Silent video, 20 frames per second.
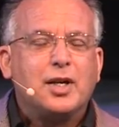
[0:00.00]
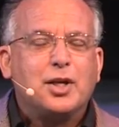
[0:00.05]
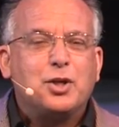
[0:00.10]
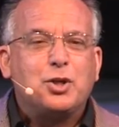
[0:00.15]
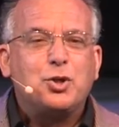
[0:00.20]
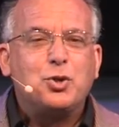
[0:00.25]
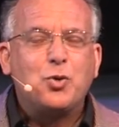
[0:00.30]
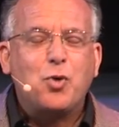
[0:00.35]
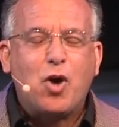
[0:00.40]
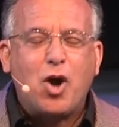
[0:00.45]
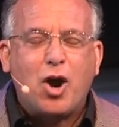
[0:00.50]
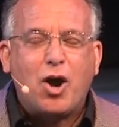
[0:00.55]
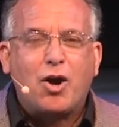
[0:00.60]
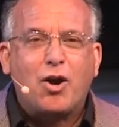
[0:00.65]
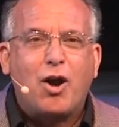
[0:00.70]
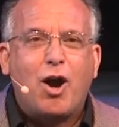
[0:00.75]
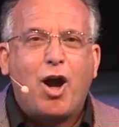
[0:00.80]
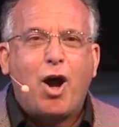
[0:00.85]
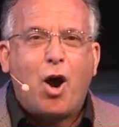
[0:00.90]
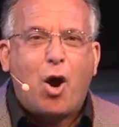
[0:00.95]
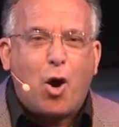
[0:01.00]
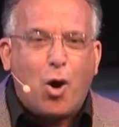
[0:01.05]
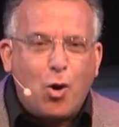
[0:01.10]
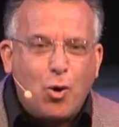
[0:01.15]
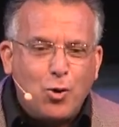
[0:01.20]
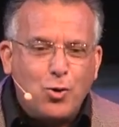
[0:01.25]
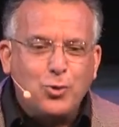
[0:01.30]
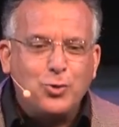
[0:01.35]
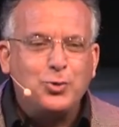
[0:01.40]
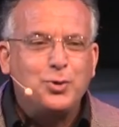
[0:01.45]
You are
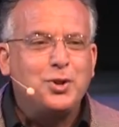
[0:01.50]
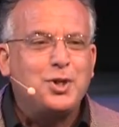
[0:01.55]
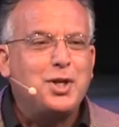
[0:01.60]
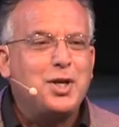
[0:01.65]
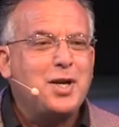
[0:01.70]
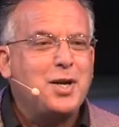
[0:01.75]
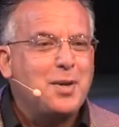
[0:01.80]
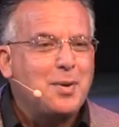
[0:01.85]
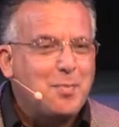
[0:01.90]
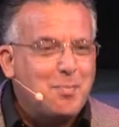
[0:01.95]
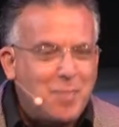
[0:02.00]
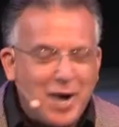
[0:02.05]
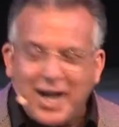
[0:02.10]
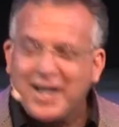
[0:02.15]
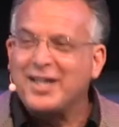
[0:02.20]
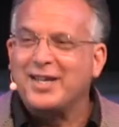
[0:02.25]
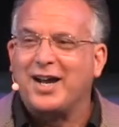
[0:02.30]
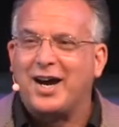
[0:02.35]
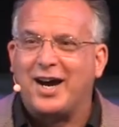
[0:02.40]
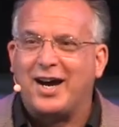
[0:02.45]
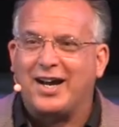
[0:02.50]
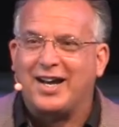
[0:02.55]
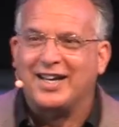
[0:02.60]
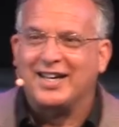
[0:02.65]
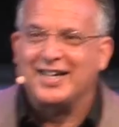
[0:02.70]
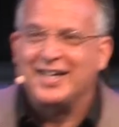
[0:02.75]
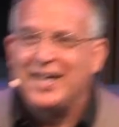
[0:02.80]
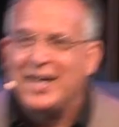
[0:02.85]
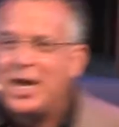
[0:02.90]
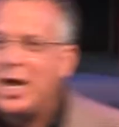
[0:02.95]
owned by God,